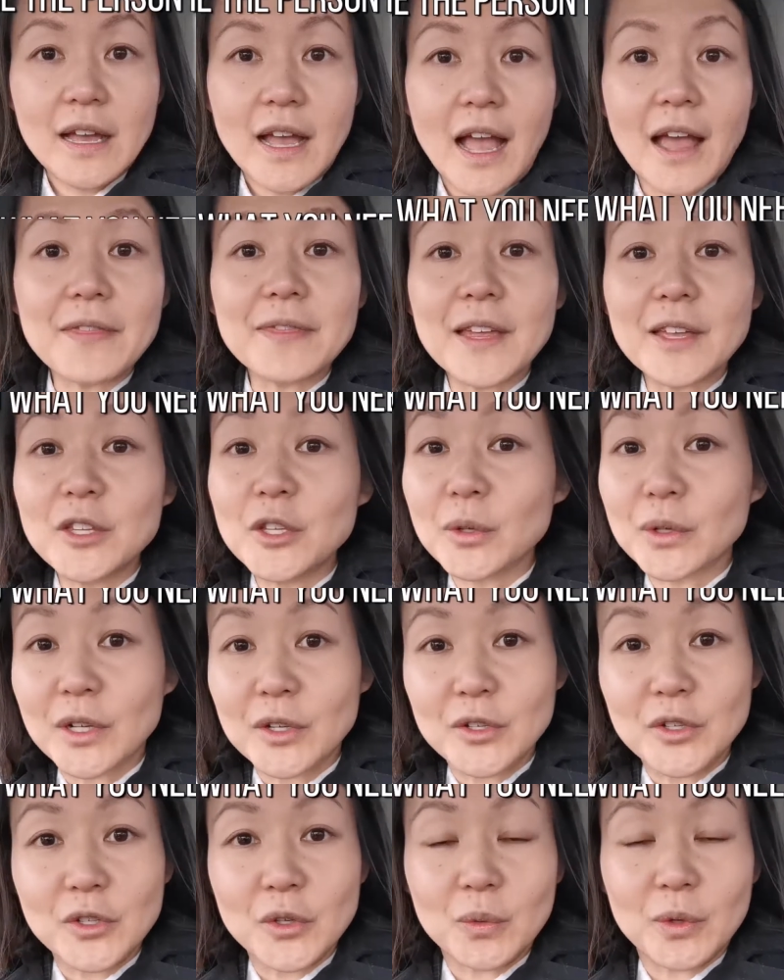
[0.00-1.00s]
and then you
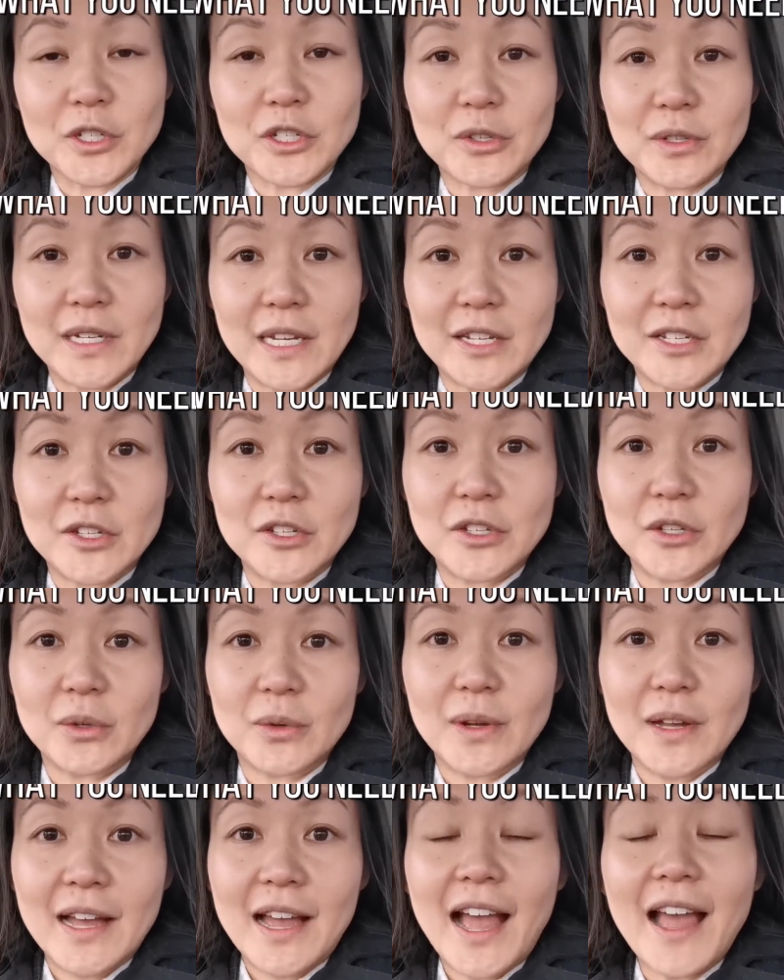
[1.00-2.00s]
can do what you need to
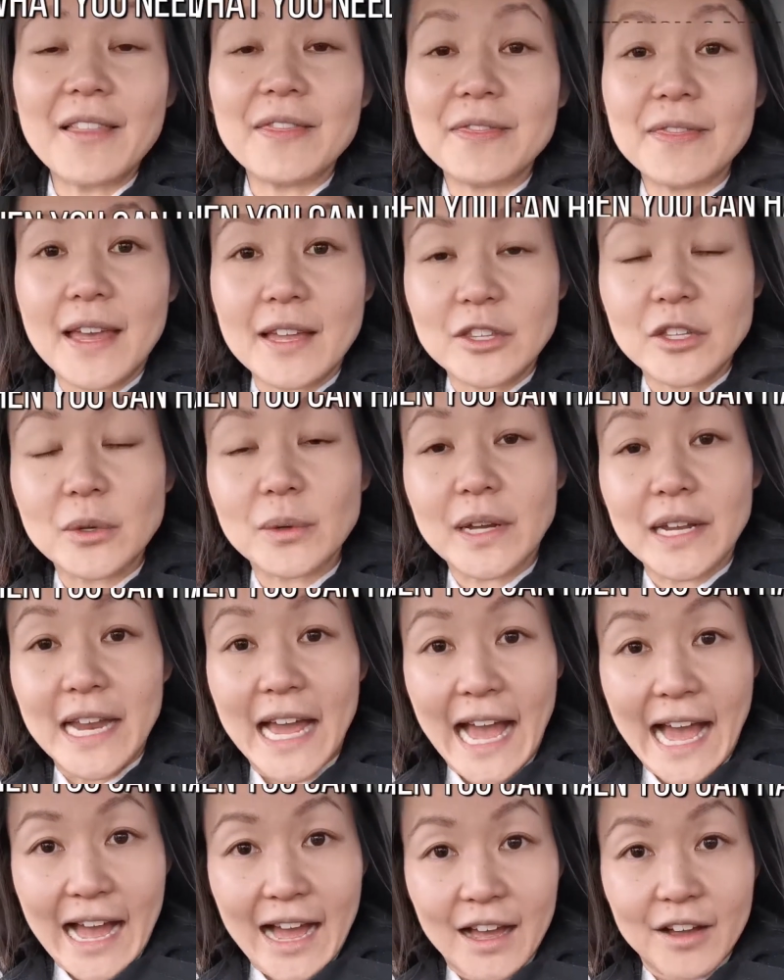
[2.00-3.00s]
do, and then you can
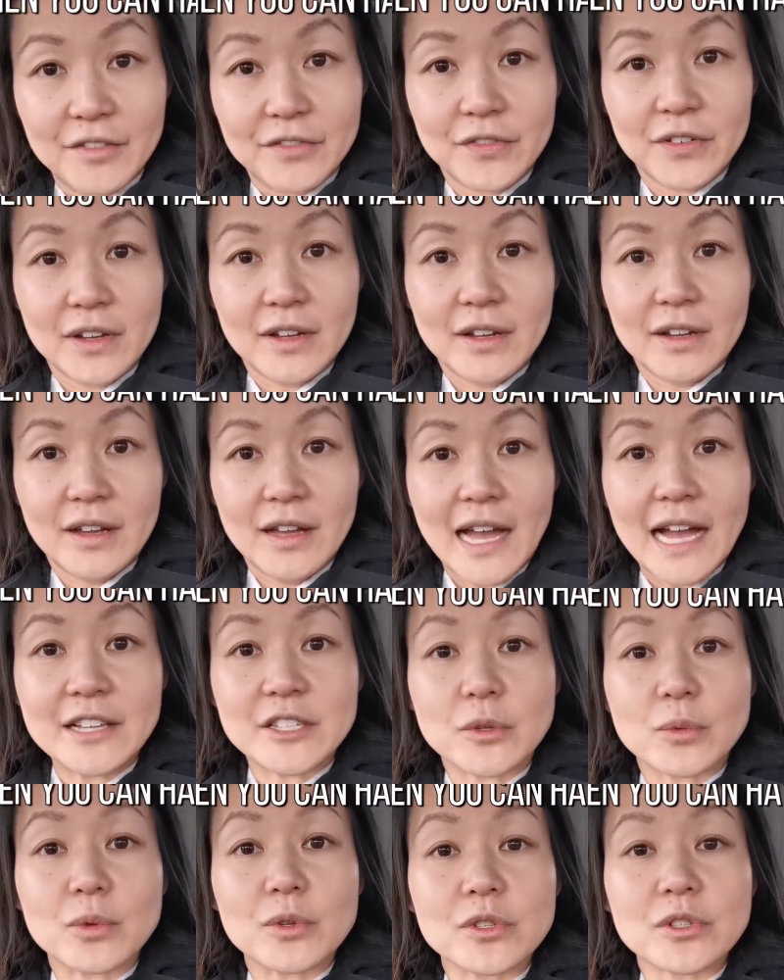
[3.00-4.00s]
have
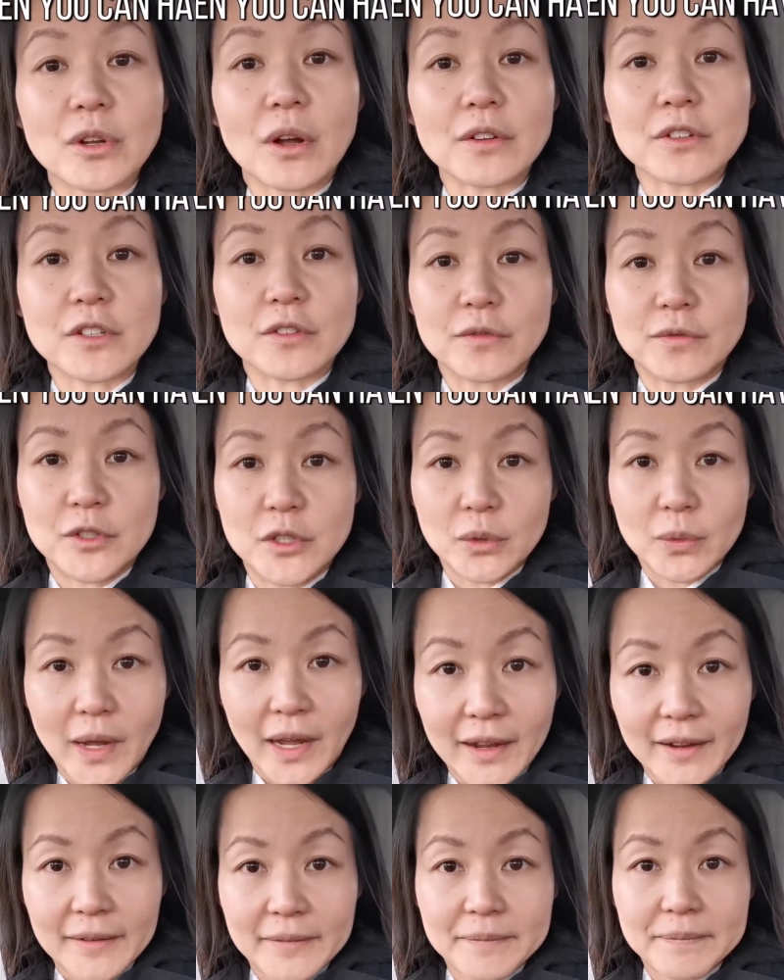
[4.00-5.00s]
as a result of
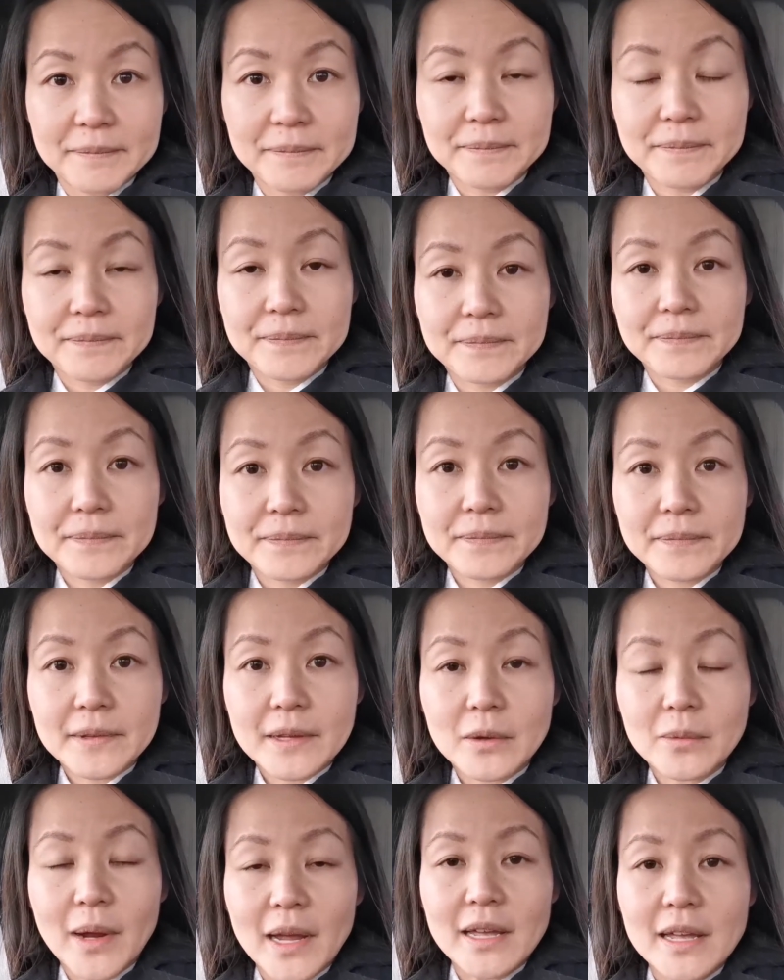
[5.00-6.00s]
doing.
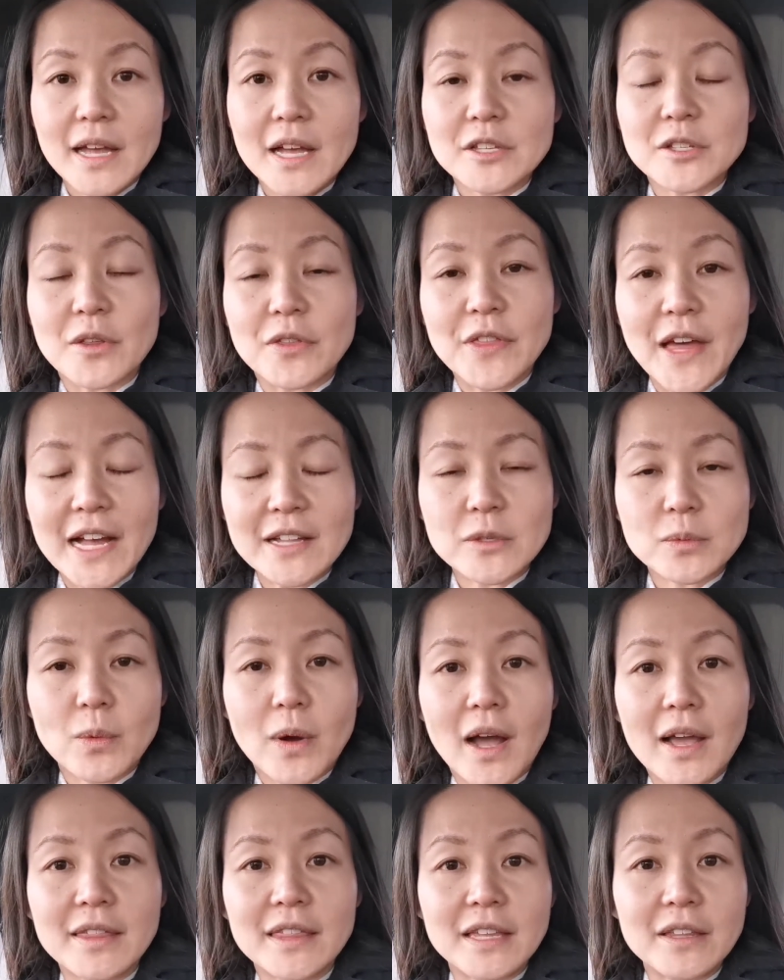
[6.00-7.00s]
Right? So that's
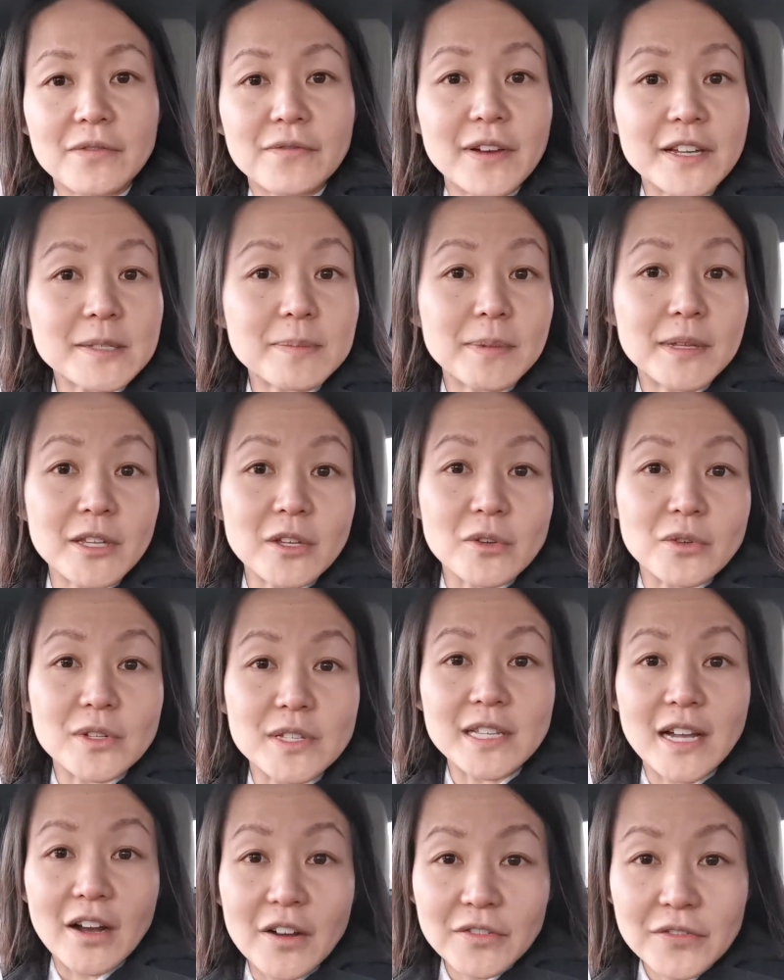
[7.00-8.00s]
why the investment in
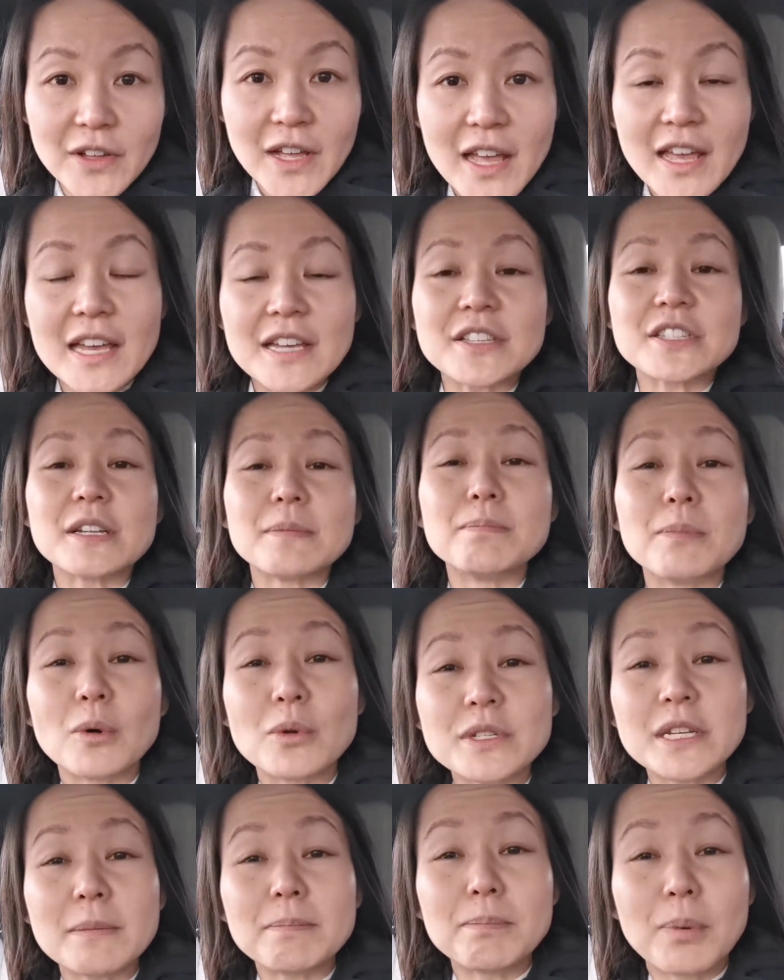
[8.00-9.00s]
yourself is the
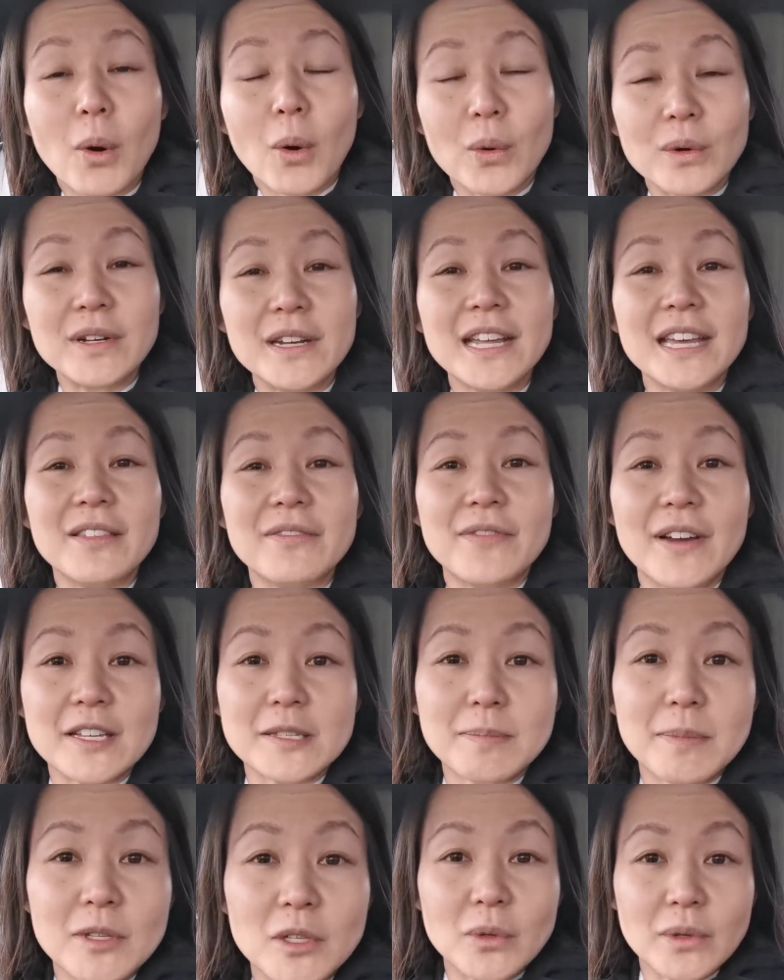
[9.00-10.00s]
most important
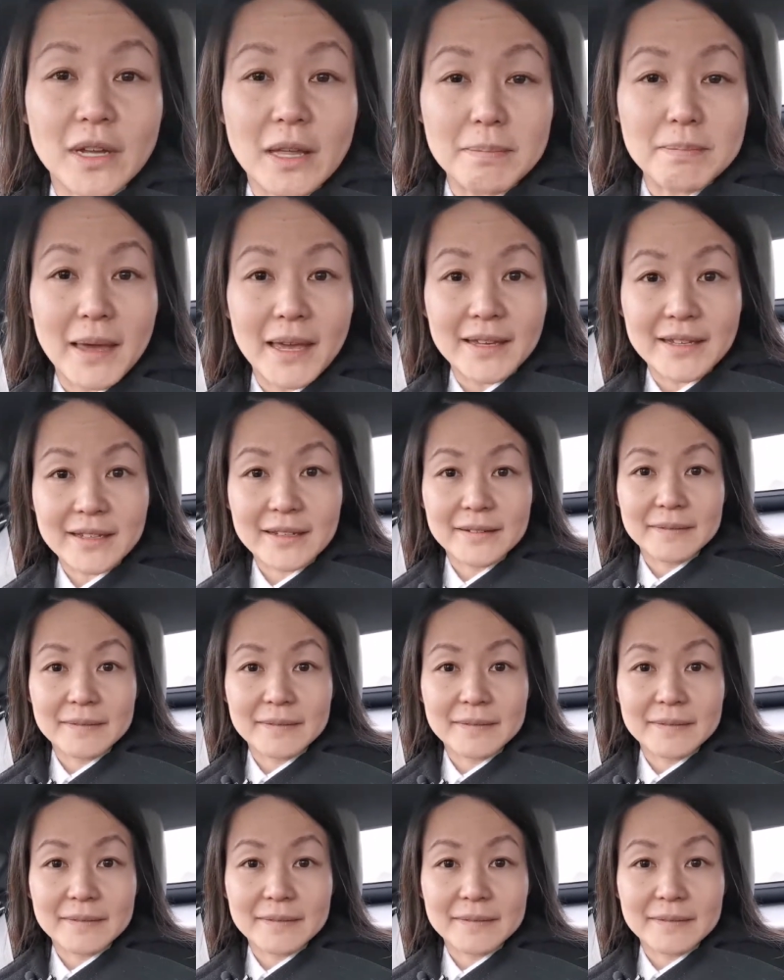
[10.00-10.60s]
investment you can make.